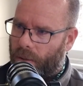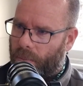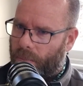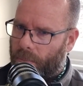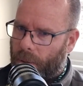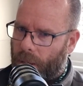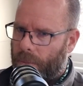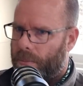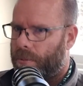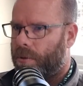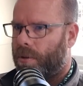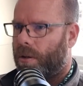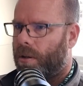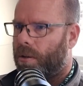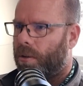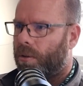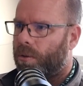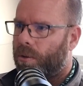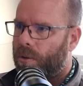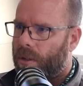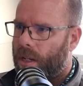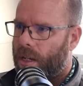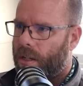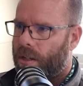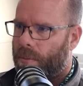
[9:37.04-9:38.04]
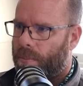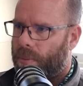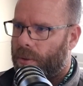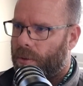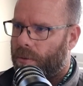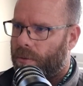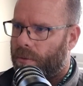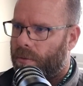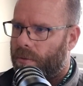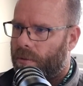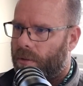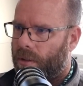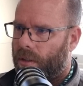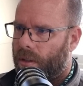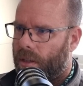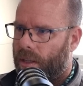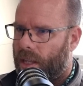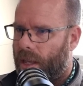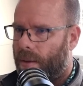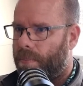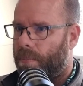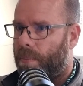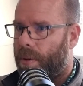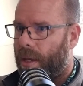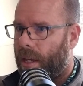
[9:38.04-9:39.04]
people that are looking to build,
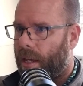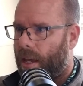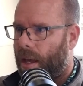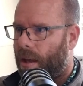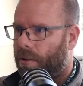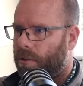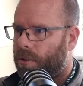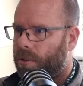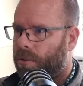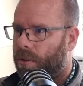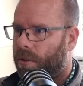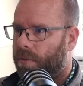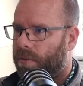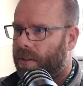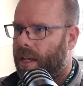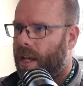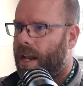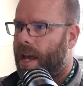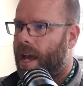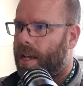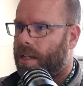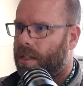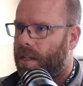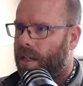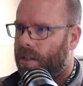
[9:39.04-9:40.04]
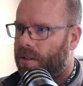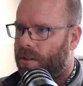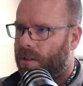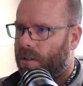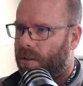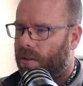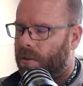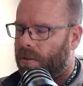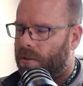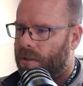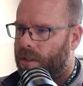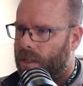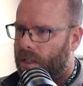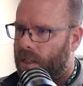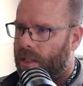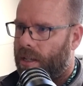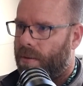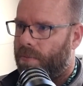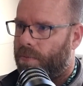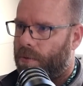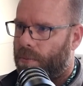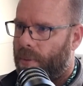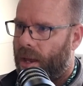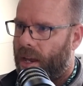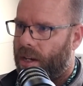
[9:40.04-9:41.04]
them being able to sort of get access to the
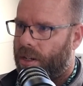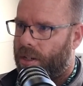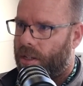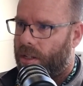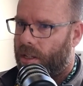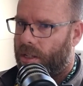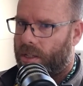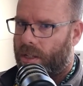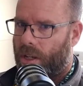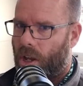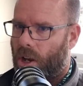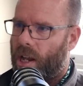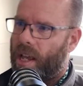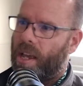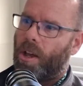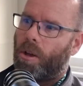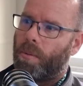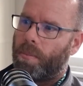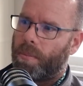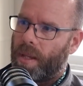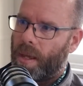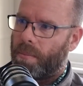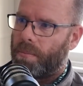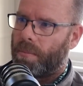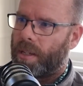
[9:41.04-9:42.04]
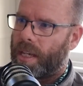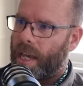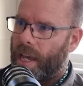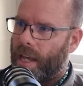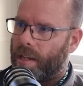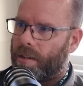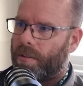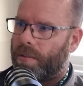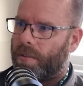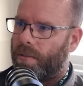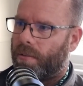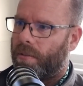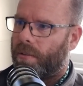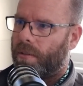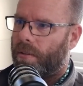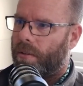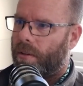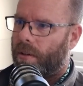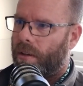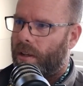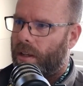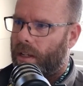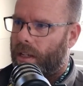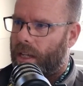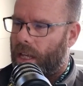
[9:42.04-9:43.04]
information that's going to help them get
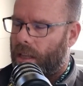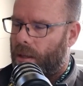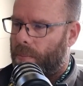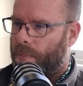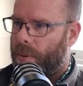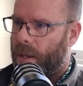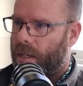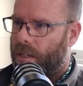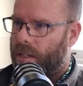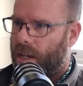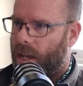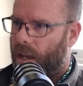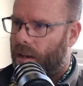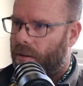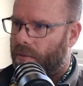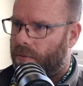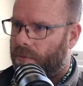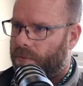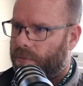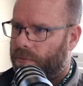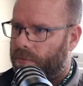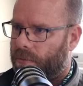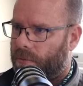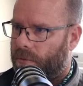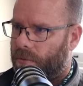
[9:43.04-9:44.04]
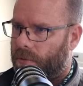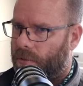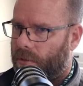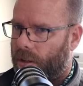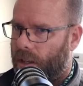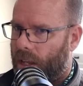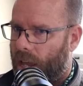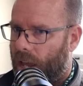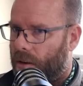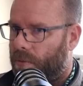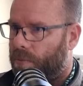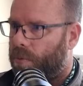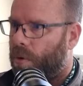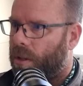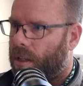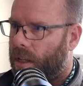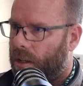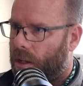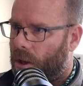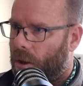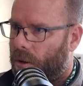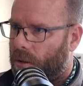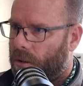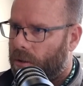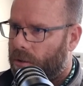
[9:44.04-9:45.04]
the best out of what they're
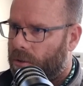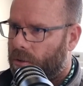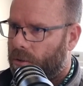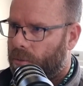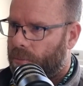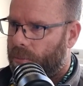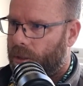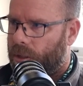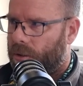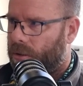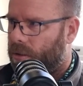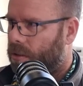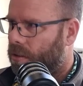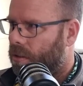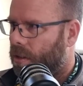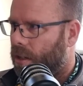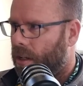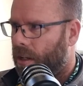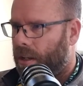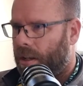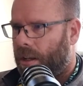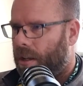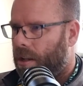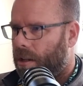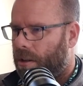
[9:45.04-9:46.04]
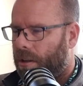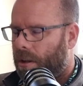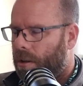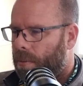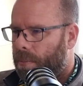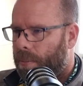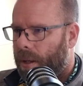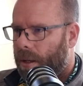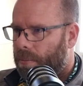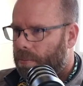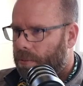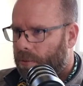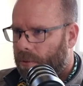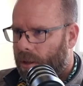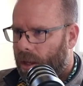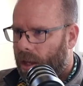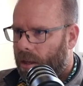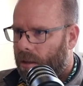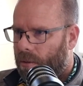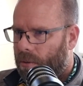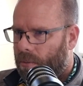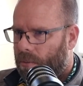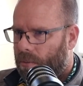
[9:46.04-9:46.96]
going to do. Because a lot of people that,